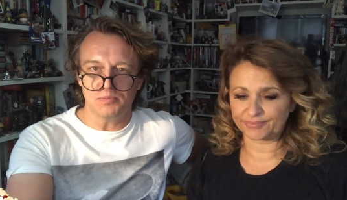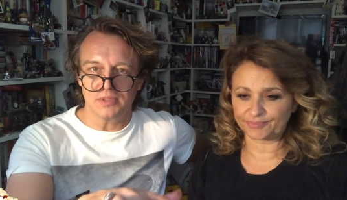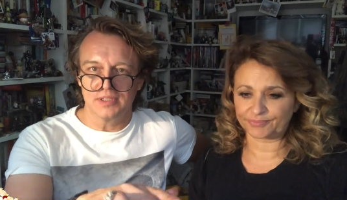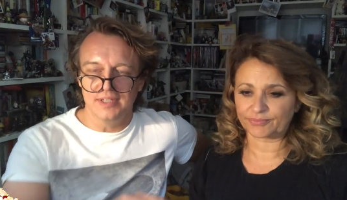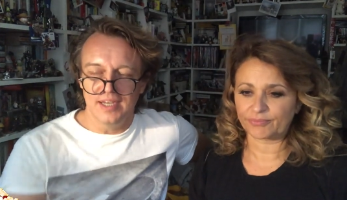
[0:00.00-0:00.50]

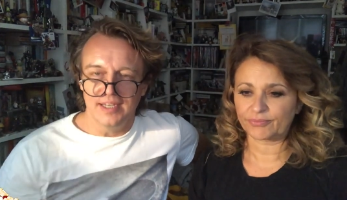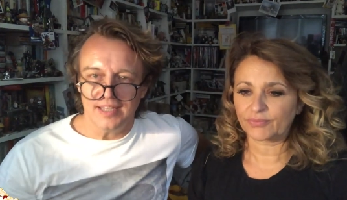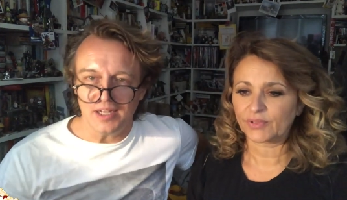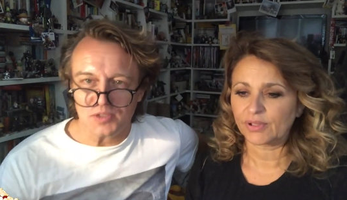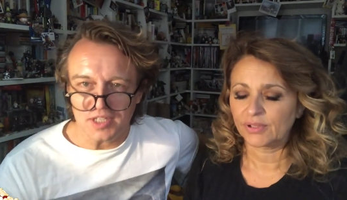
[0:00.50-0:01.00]
Speaker 1: whoops.
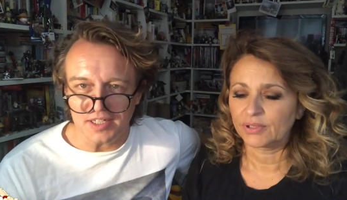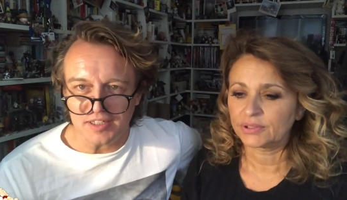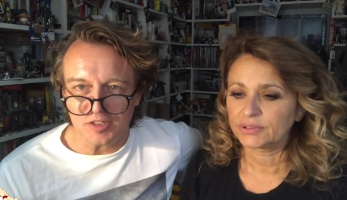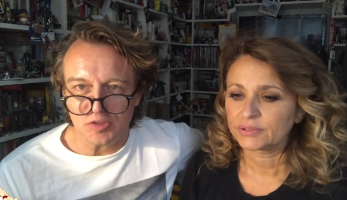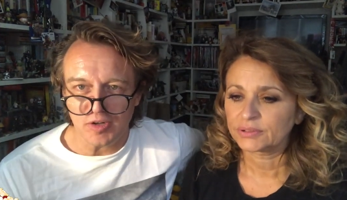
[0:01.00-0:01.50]
That looks kind
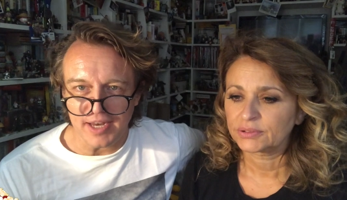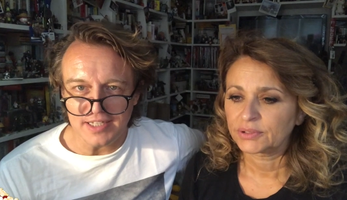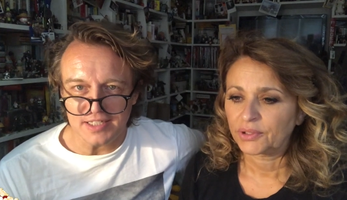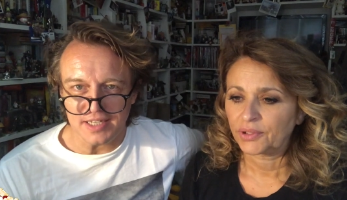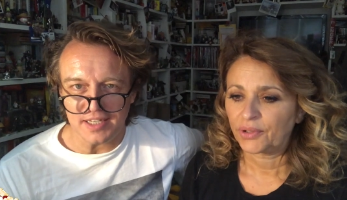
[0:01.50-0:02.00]
of
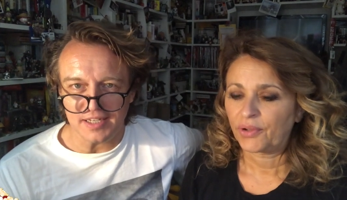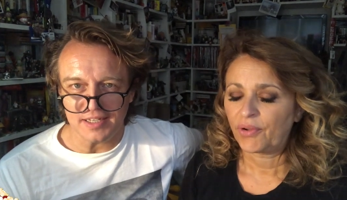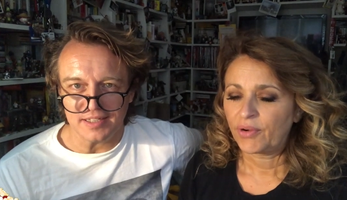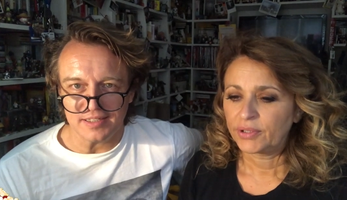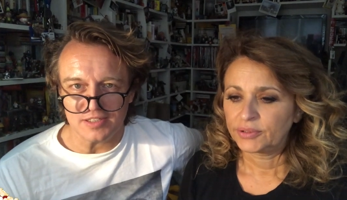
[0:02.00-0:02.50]

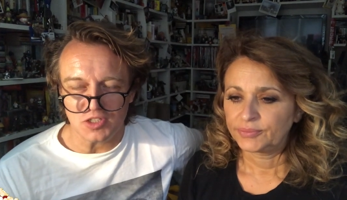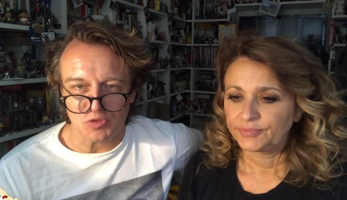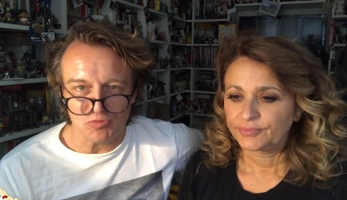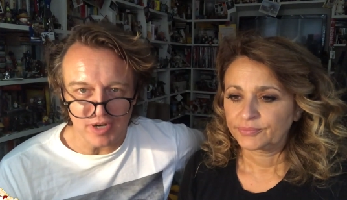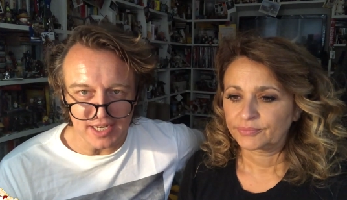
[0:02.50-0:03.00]
crazy,
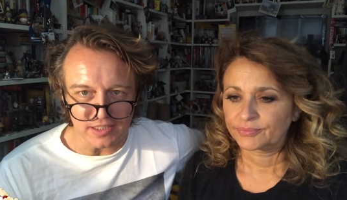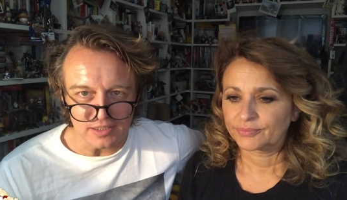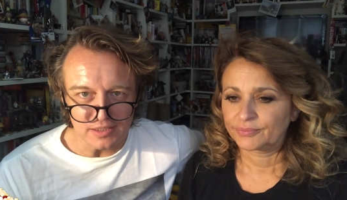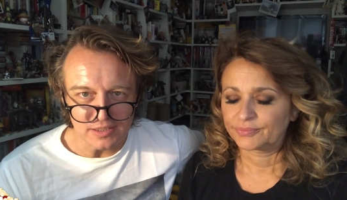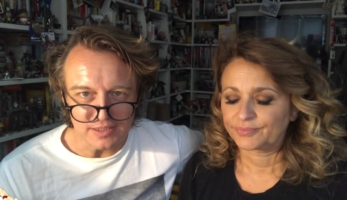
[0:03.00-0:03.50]

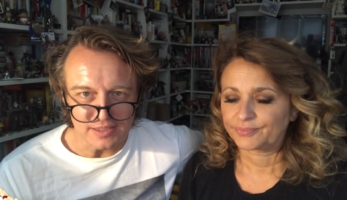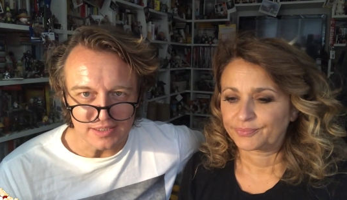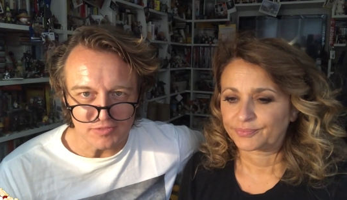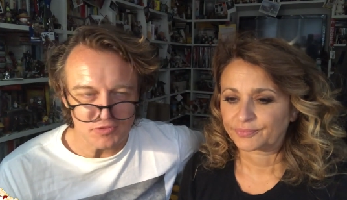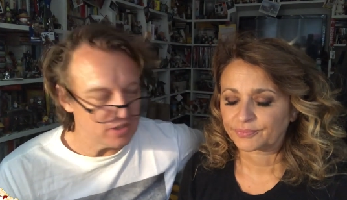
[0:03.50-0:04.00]
surreal,
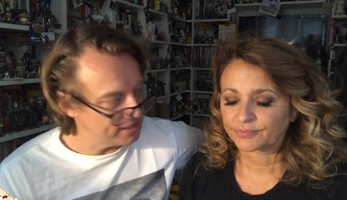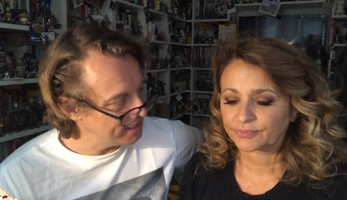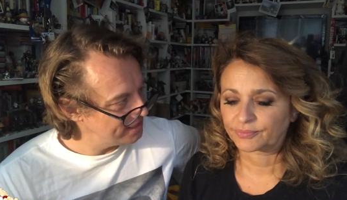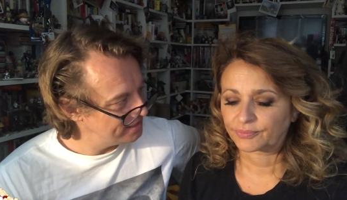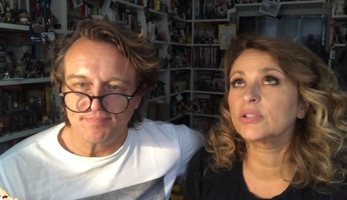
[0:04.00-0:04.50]

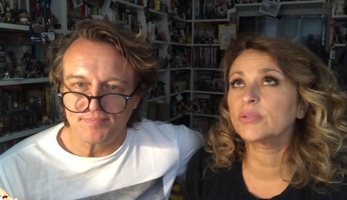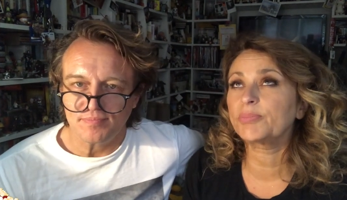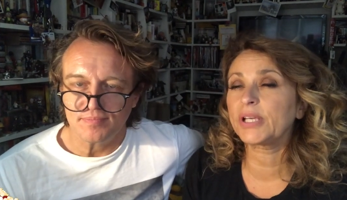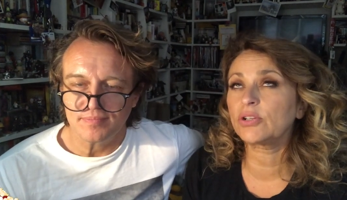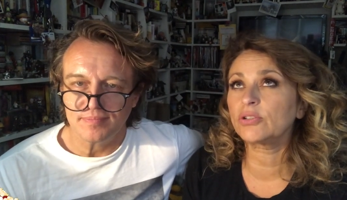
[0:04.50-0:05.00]
funny.
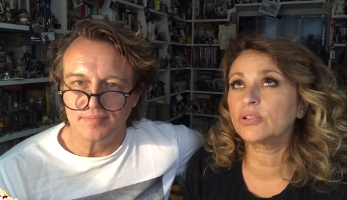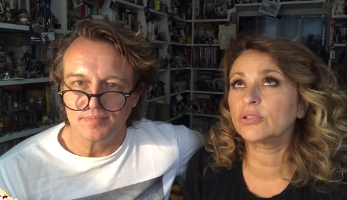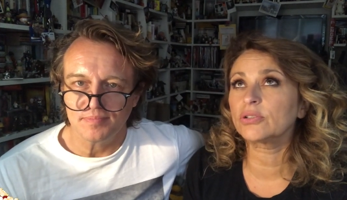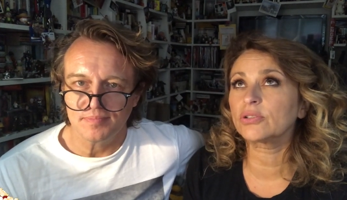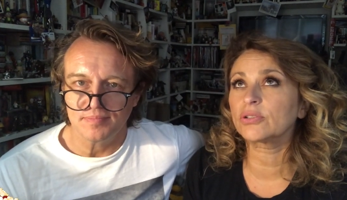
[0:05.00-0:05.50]
Being on
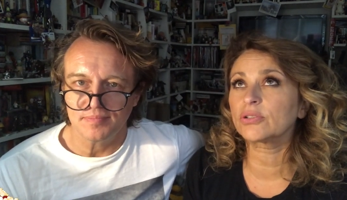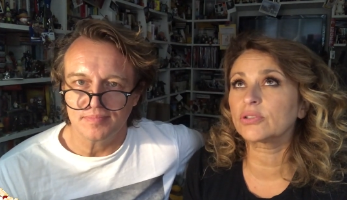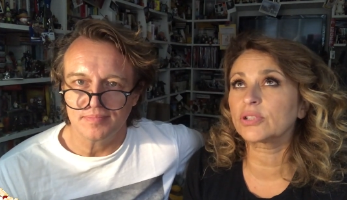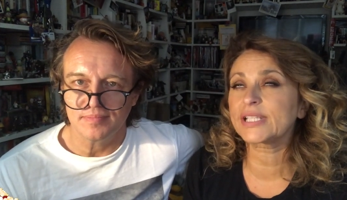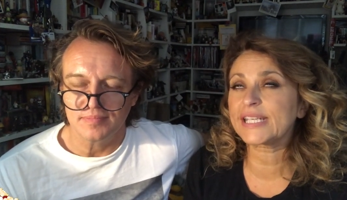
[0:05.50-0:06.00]

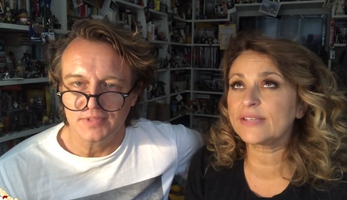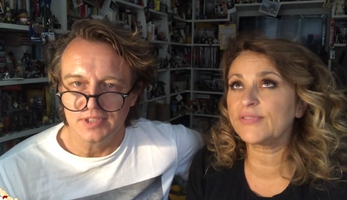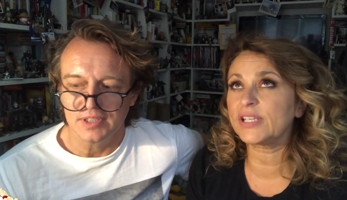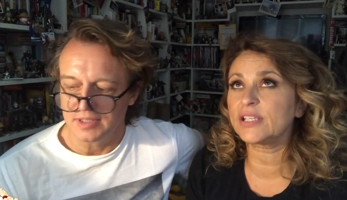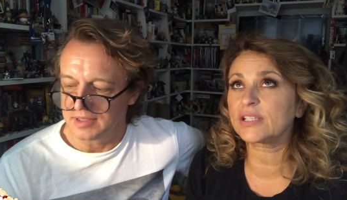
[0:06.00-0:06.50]
Speaker 2: the
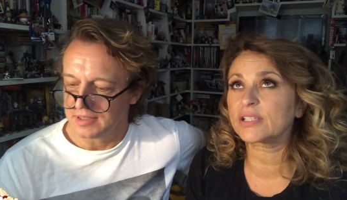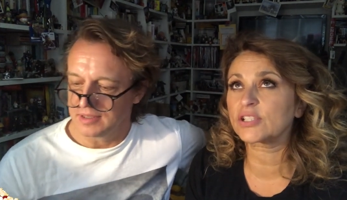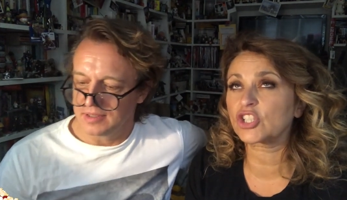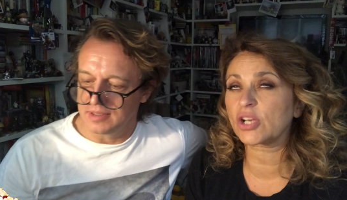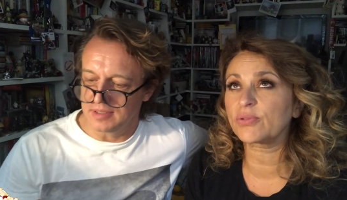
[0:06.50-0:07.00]
TV
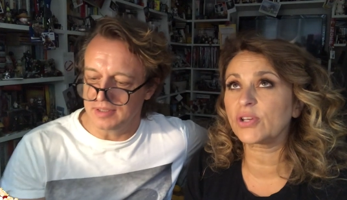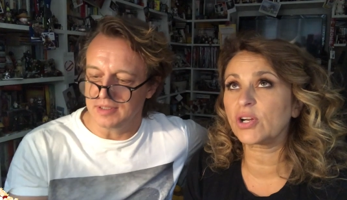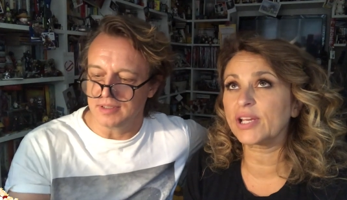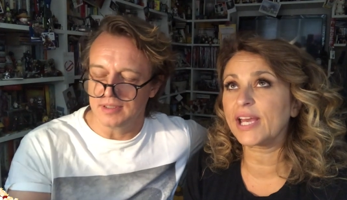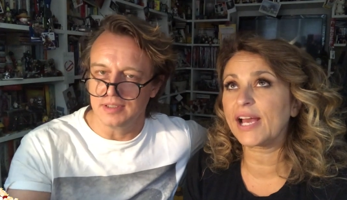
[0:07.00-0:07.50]
show that
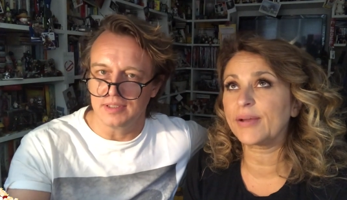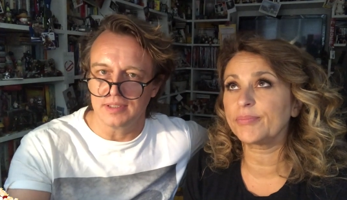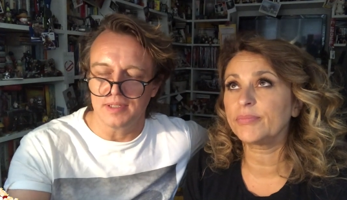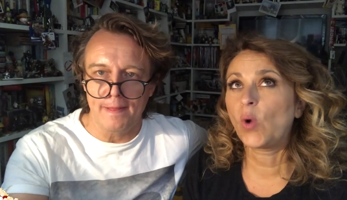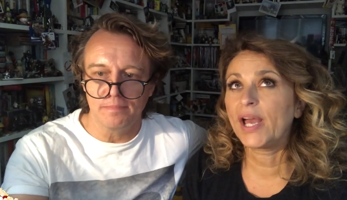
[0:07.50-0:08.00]
I
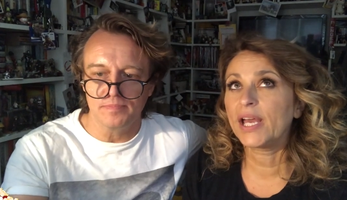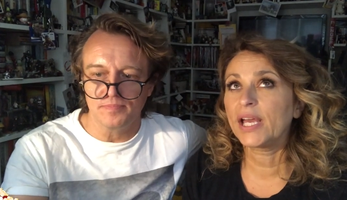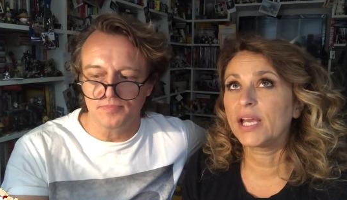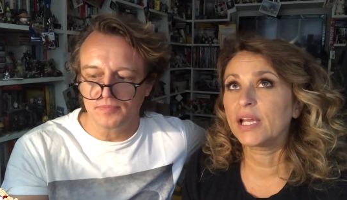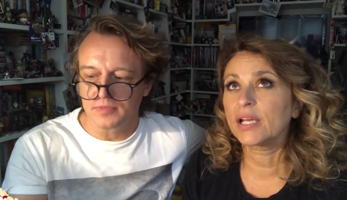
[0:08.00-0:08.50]
am,
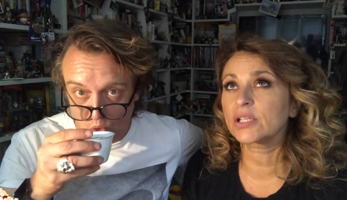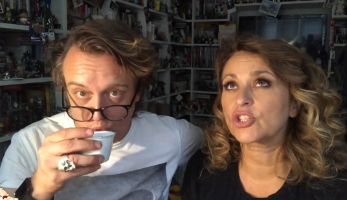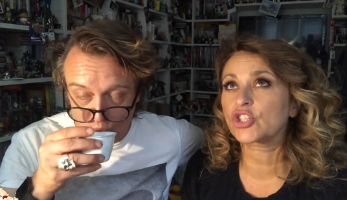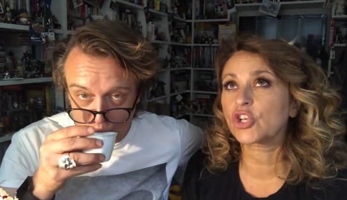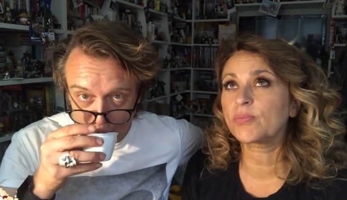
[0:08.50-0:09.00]
where
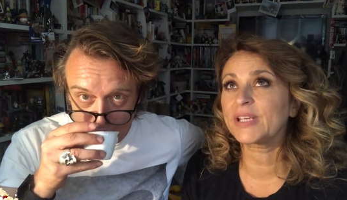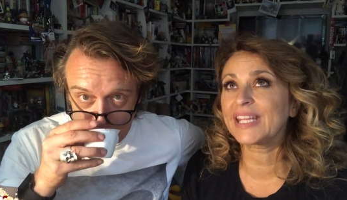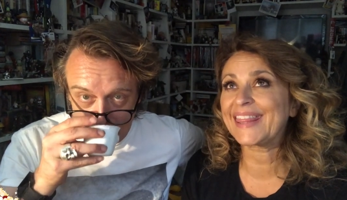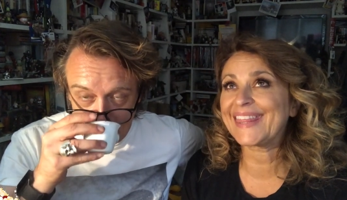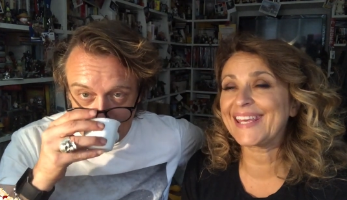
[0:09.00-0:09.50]
so
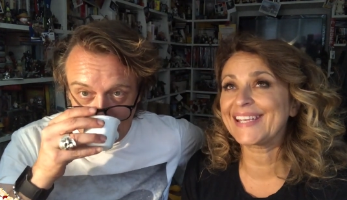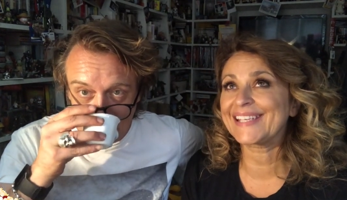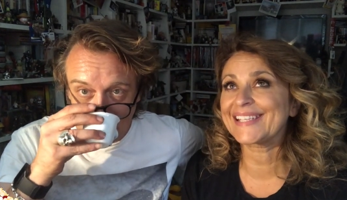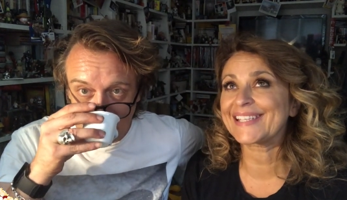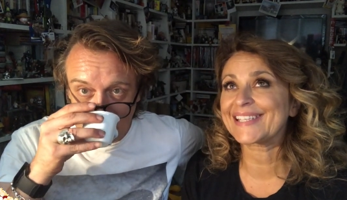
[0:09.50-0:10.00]
many
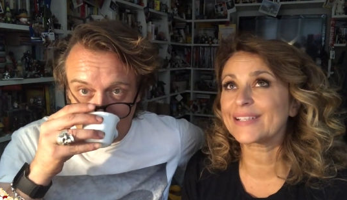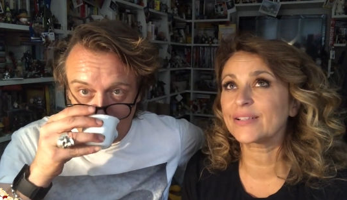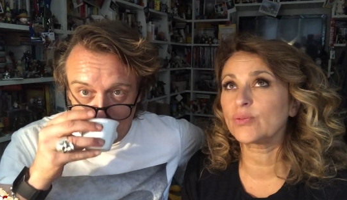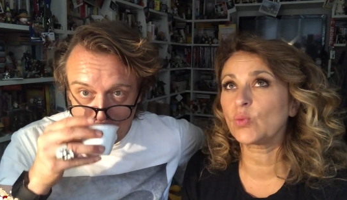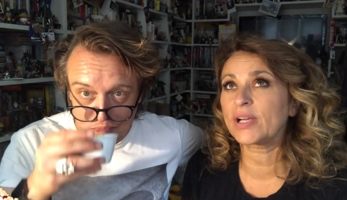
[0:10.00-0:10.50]
things
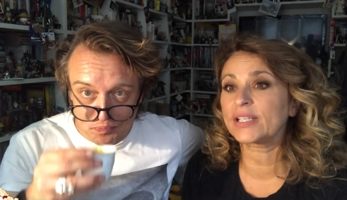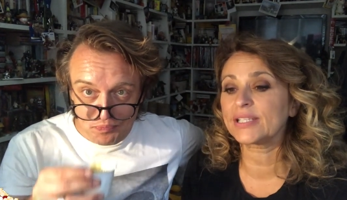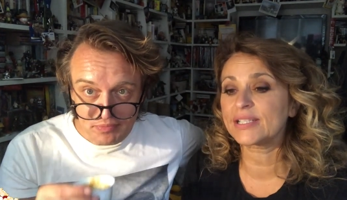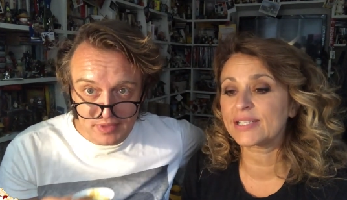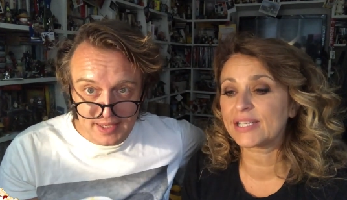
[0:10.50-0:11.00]
one
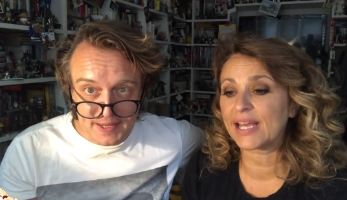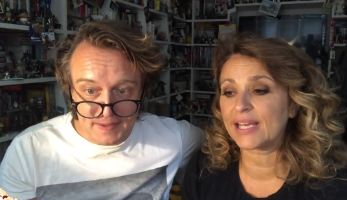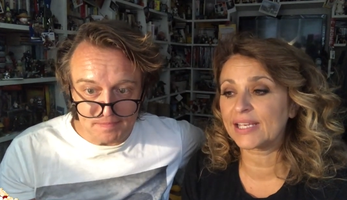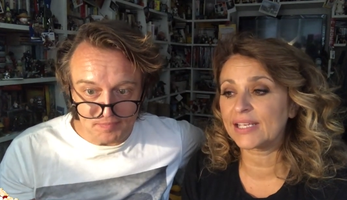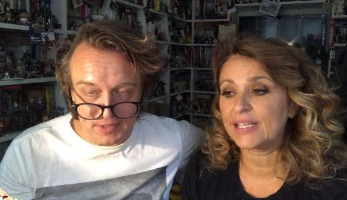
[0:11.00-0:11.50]
can say.